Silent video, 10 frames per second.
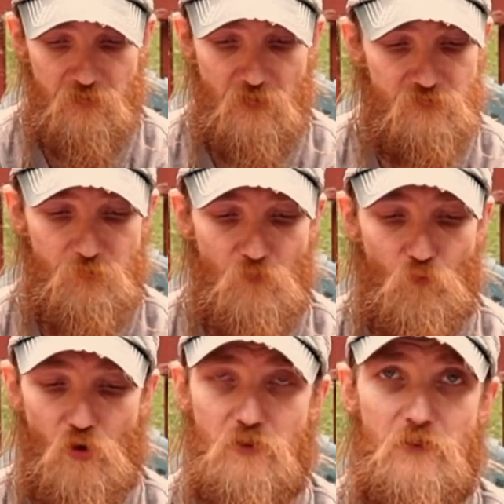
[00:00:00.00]
has been
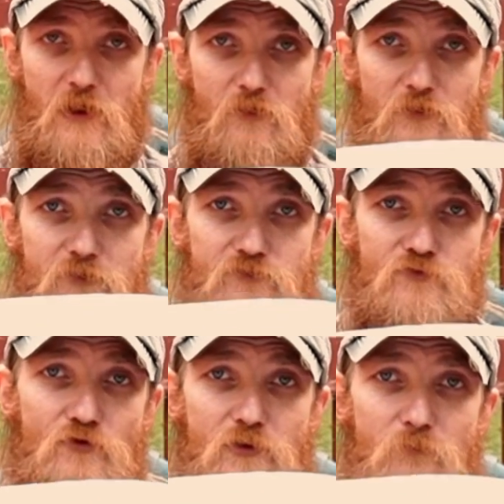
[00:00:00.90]
working out
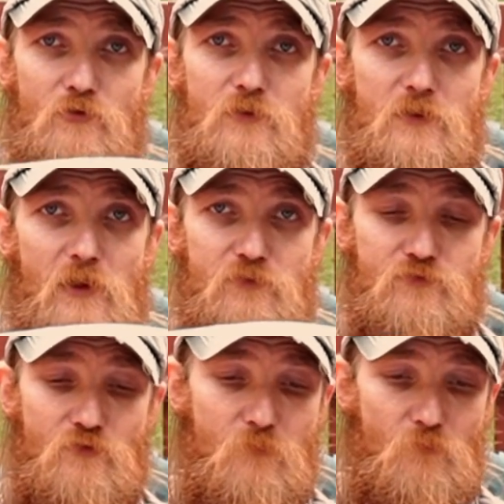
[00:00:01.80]
extremely
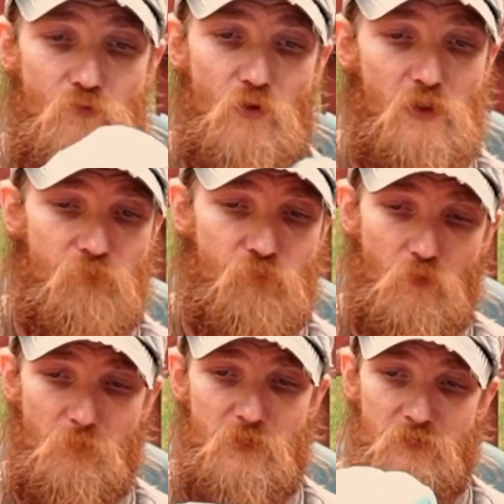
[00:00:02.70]
well
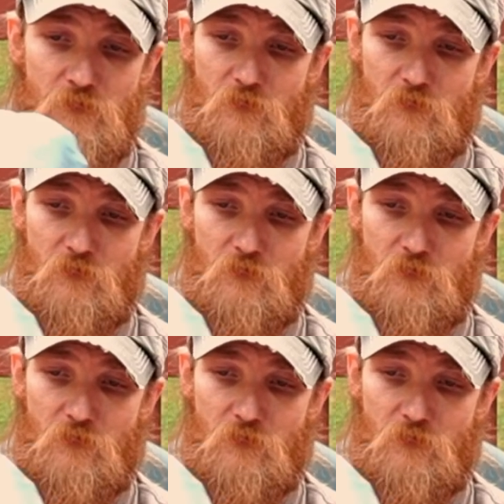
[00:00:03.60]
for me,